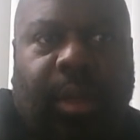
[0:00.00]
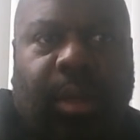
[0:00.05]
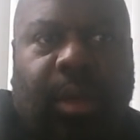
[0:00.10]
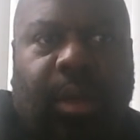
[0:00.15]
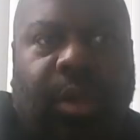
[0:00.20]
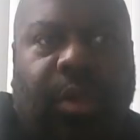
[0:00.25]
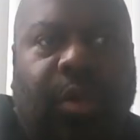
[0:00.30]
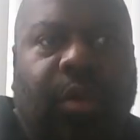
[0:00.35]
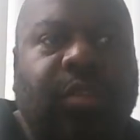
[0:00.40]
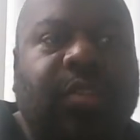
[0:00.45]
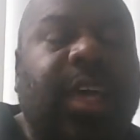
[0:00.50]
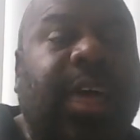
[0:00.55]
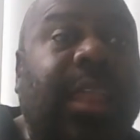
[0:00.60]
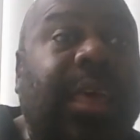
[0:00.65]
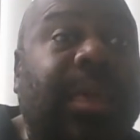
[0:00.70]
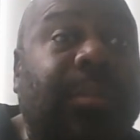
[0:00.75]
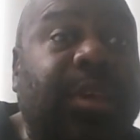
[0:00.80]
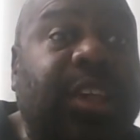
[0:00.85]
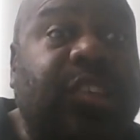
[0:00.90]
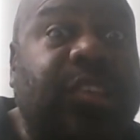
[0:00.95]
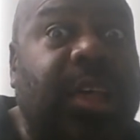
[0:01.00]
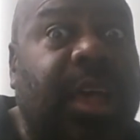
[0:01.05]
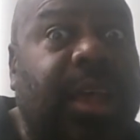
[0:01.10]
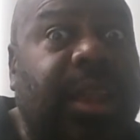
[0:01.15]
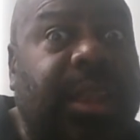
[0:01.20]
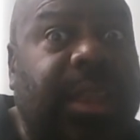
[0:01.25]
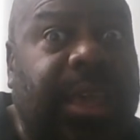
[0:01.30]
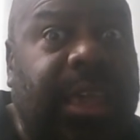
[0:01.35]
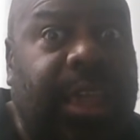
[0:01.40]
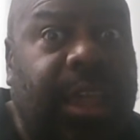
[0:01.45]
You're telling me
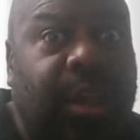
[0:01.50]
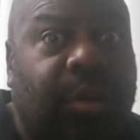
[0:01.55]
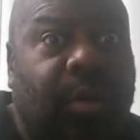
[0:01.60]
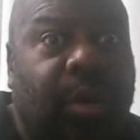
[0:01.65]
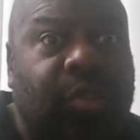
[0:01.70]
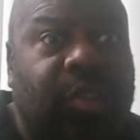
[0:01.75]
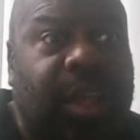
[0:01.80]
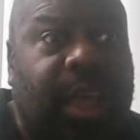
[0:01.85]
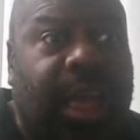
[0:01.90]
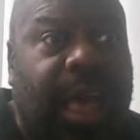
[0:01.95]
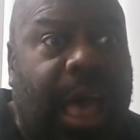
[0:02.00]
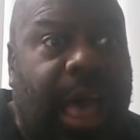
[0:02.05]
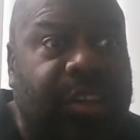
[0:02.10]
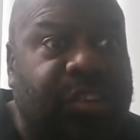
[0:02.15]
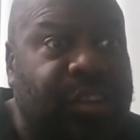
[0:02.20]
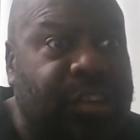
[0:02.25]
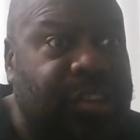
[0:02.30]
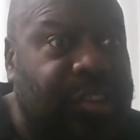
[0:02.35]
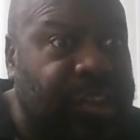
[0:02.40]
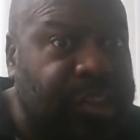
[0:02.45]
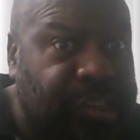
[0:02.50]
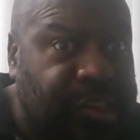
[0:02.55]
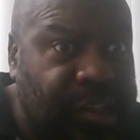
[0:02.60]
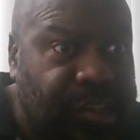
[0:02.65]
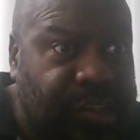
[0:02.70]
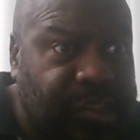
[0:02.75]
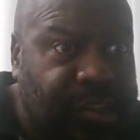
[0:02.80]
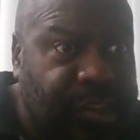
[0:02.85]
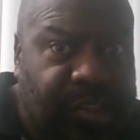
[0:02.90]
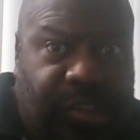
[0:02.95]
suddenly he grows a conscience at
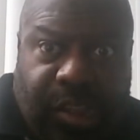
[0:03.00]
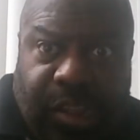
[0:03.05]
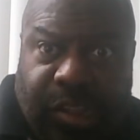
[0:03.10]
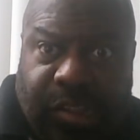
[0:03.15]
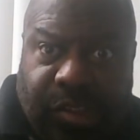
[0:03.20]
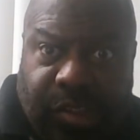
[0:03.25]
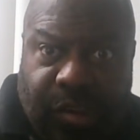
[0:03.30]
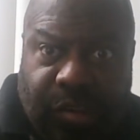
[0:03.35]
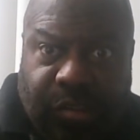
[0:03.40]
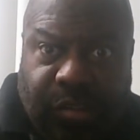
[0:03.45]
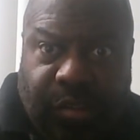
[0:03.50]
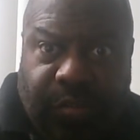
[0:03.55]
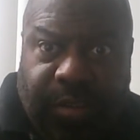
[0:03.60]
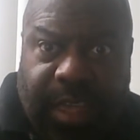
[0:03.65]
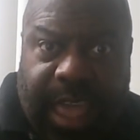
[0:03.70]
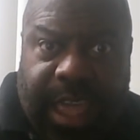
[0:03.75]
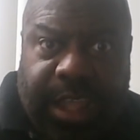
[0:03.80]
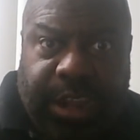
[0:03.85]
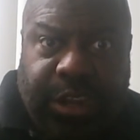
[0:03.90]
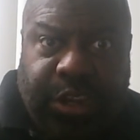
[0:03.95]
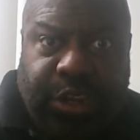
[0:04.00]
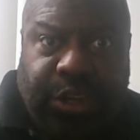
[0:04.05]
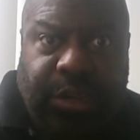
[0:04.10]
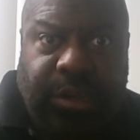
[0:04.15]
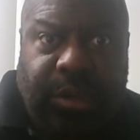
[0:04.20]
66 years of age?